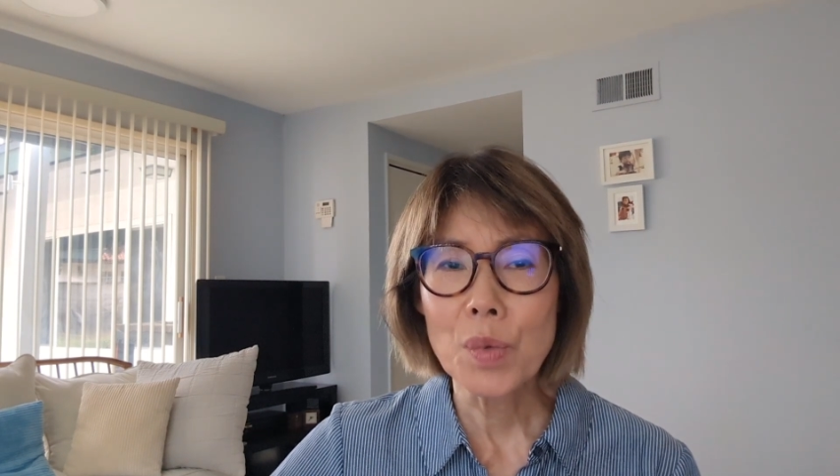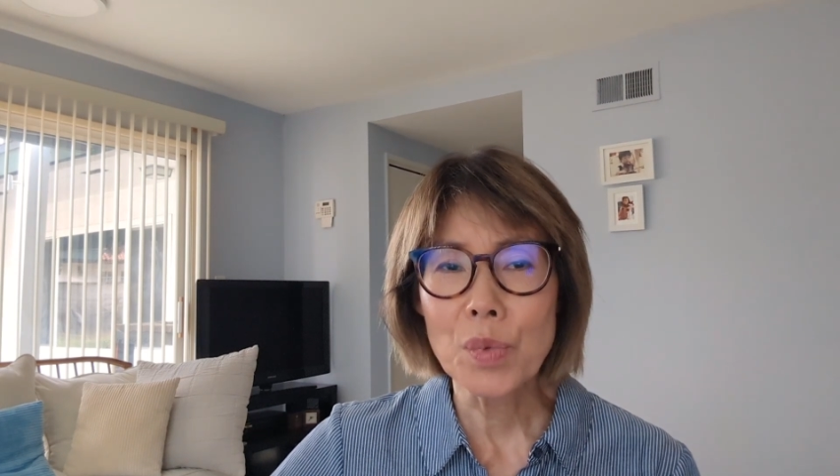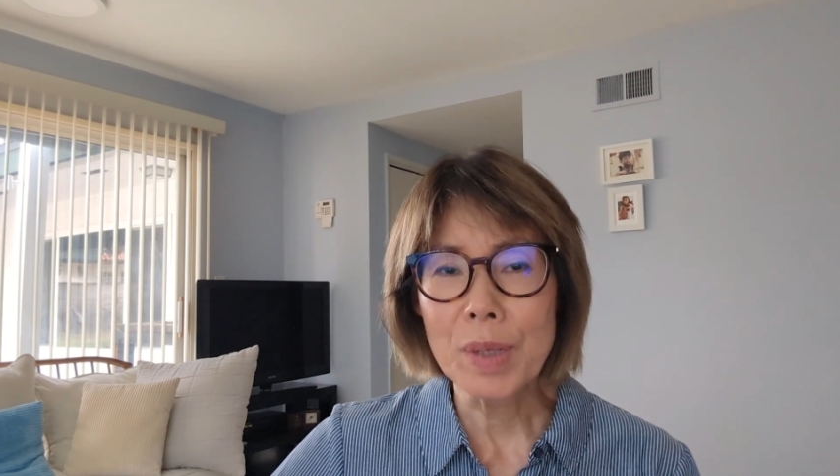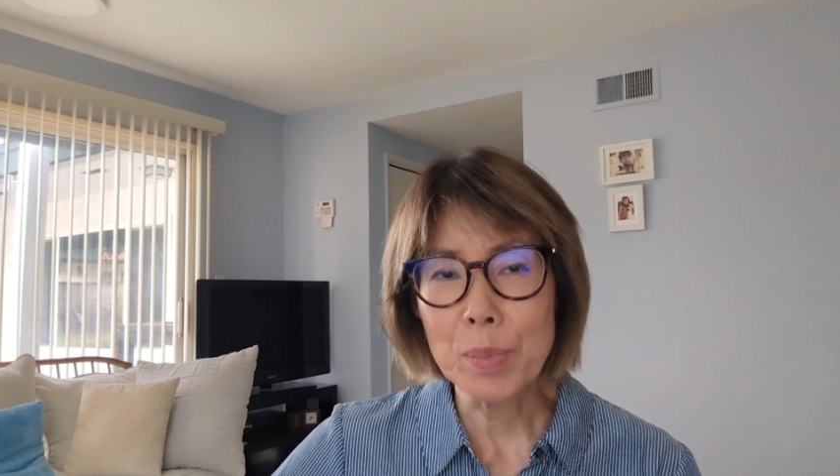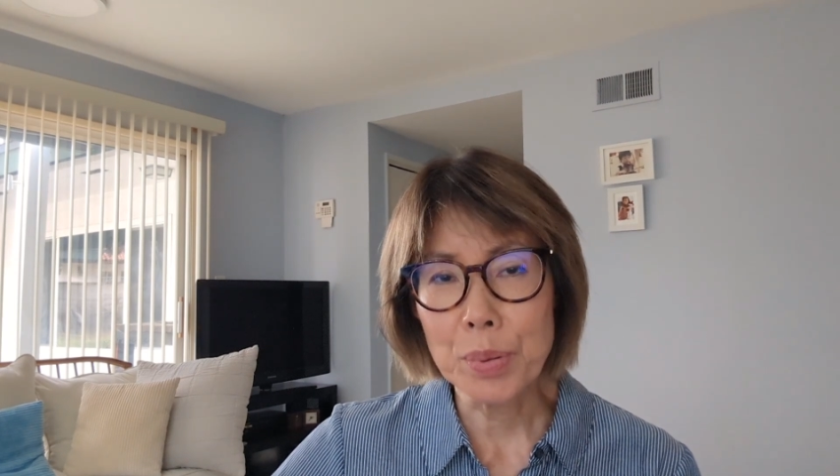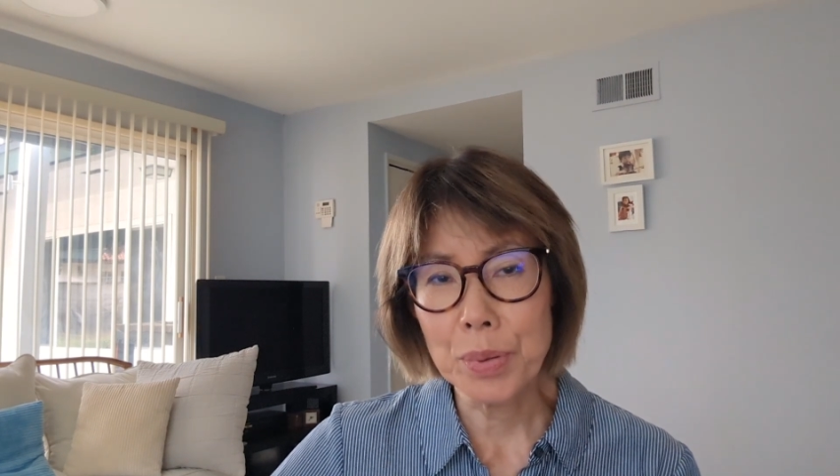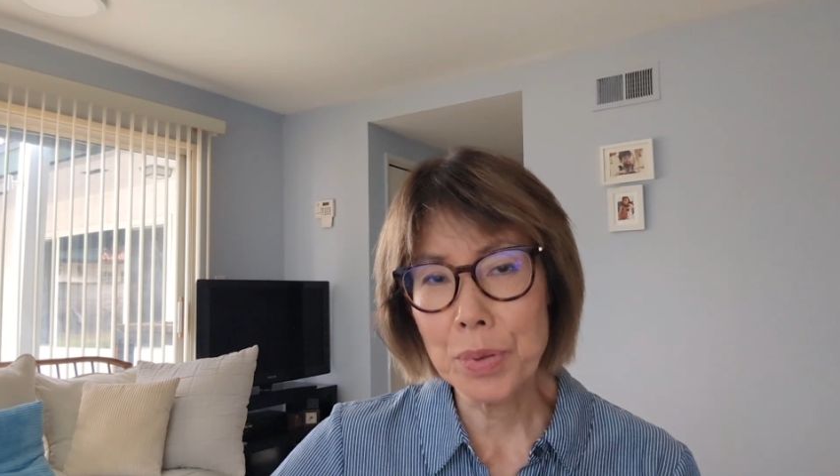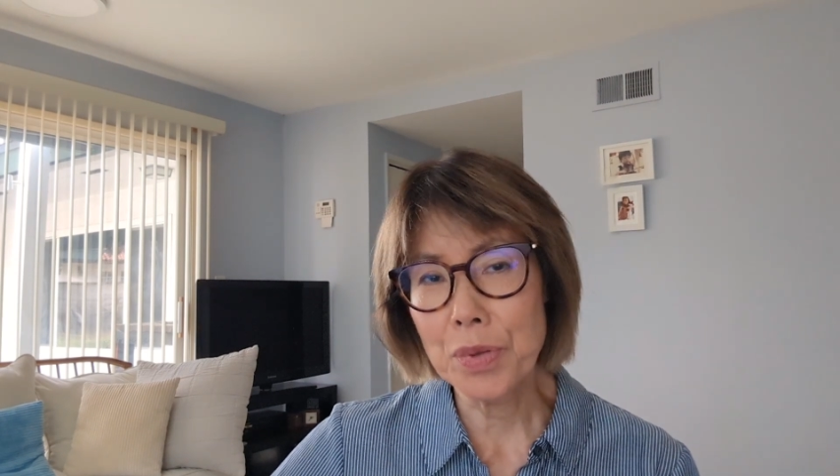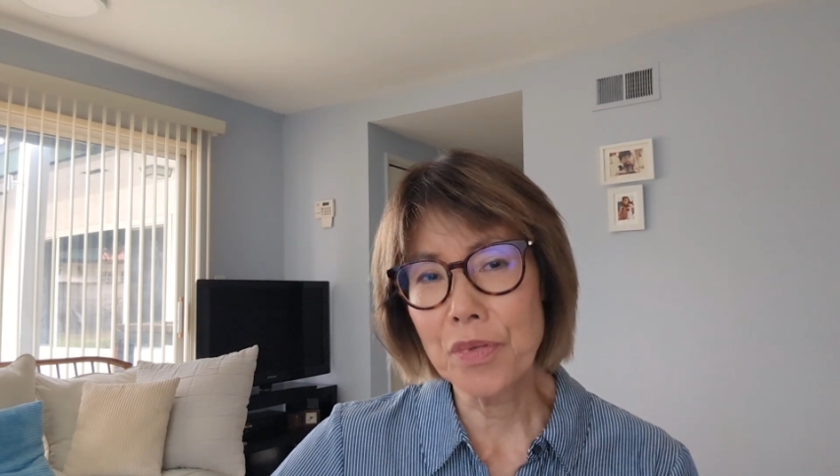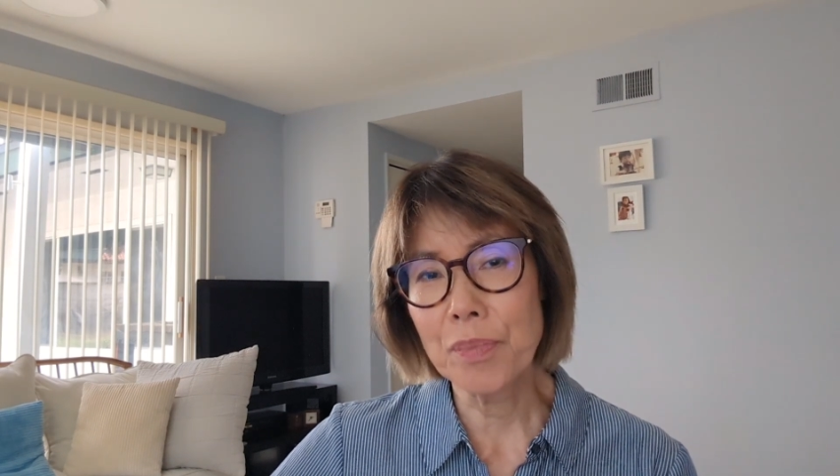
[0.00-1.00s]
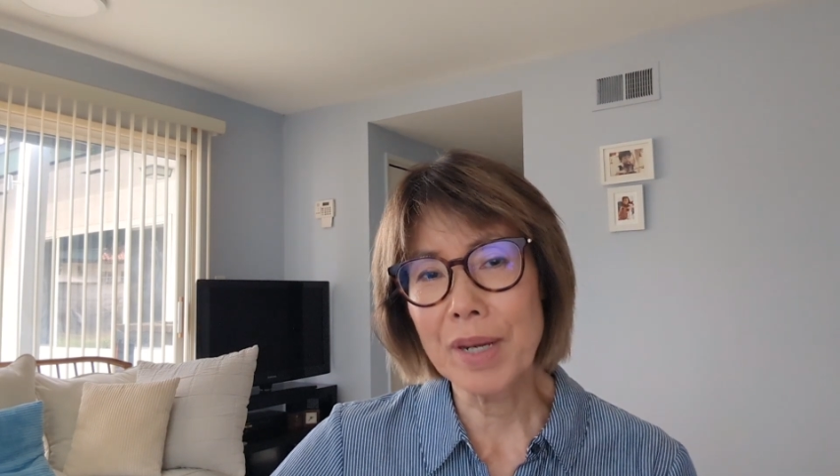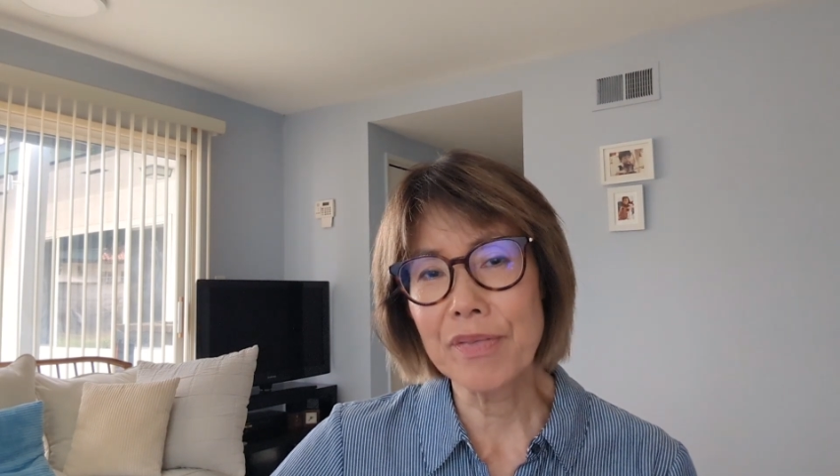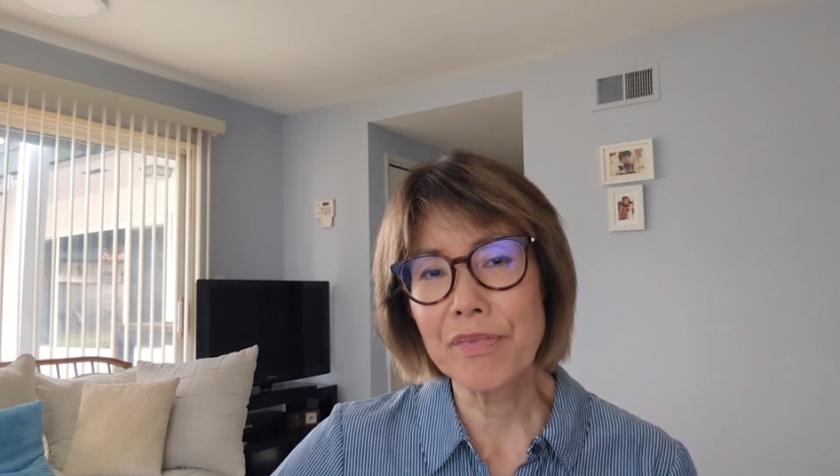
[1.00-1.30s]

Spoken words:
reproved by